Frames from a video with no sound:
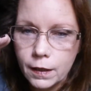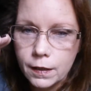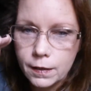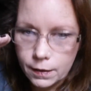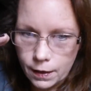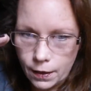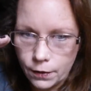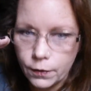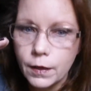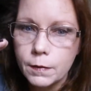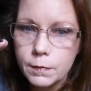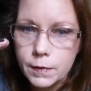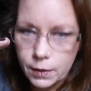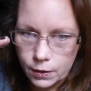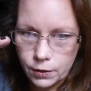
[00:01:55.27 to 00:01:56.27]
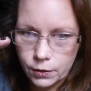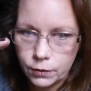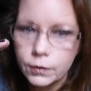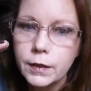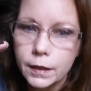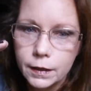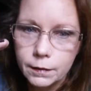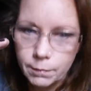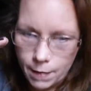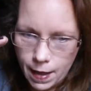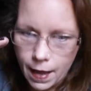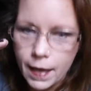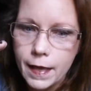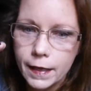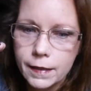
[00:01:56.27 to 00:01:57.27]
So I'm still getting
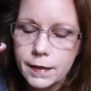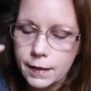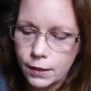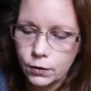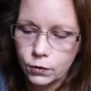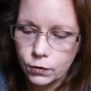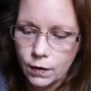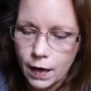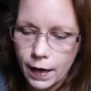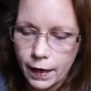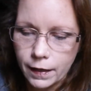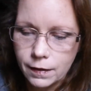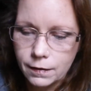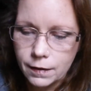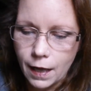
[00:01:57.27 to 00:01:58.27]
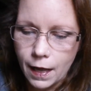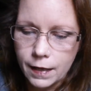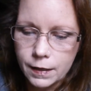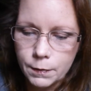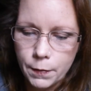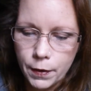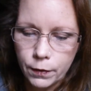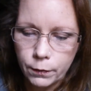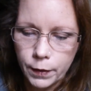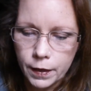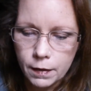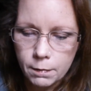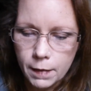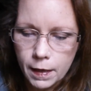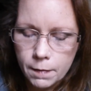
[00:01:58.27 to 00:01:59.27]
my head tilt right, guys. Bear
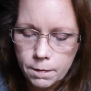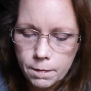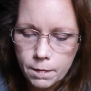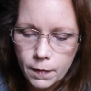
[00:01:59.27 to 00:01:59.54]
with me.